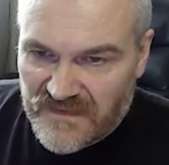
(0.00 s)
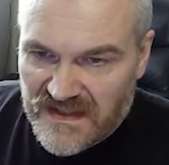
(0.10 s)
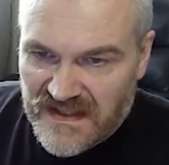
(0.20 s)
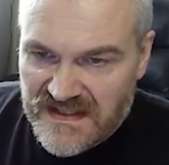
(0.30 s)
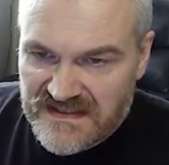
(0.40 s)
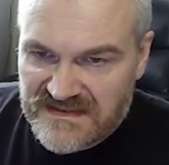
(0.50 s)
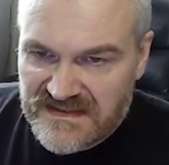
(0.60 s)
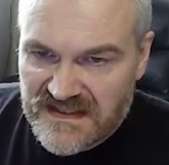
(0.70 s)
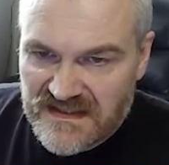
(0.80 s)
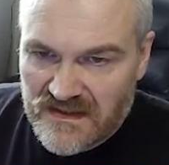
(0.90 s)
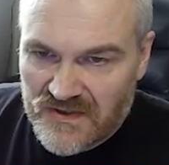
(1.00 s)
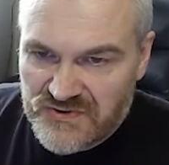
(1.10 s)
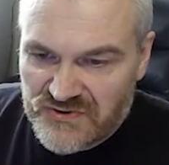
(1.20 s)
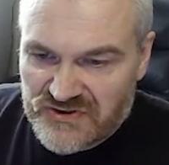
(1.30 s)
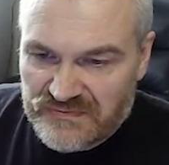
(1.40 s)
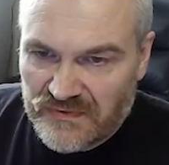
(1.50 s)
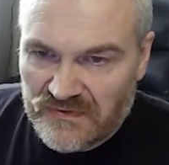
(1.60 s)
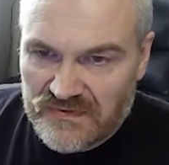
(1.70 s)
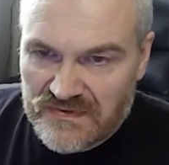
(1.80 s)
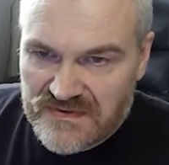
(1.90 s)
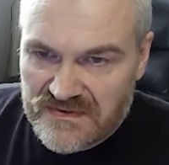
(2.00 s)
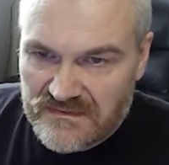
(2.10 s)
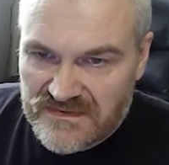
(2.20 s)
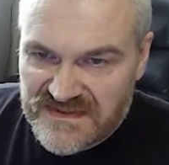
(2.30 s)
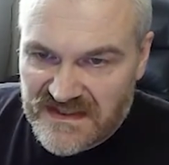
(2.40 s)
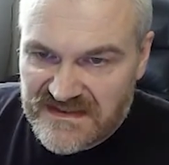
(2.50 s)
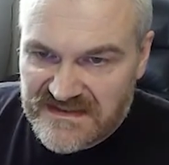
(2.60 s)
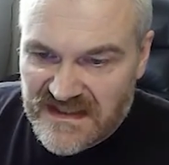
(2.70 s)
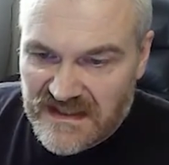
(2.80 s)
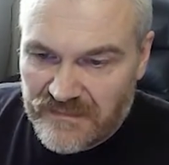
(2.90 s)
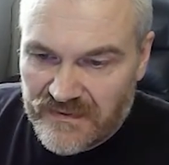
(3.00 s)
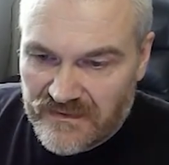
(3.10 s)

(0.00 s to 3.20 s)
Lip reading: is the adjustable center tap,